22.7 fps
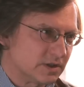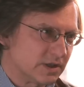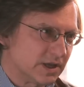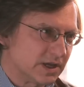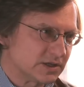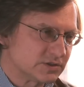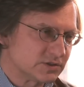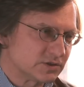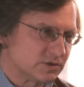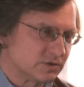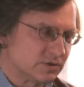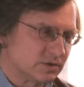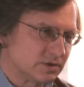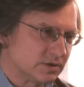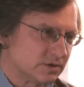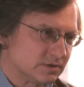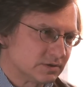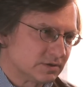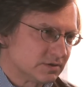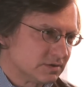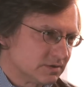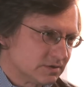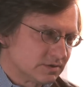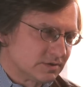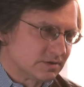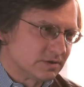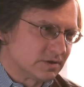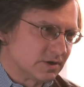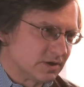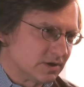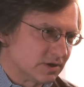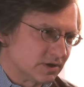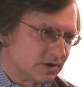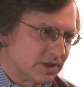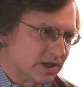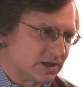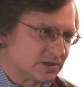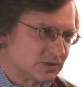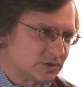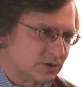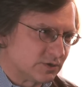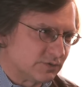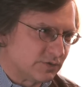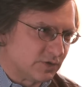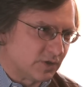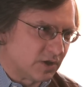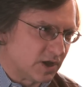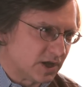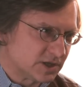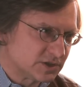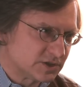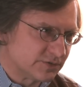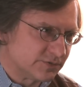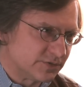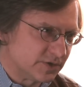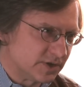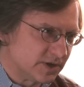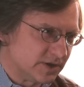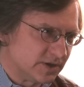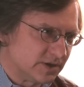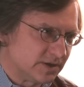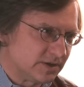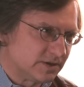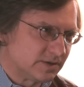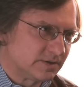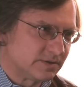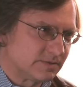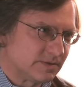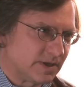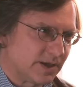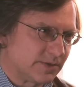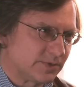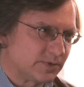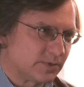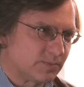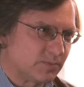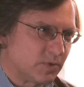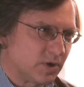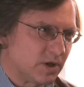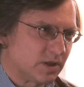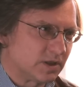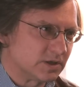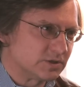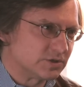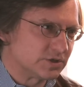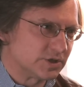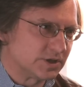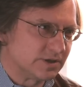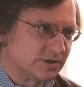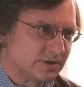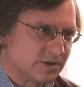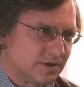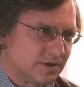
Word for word: classical, uh, classical philosophy, anthropology,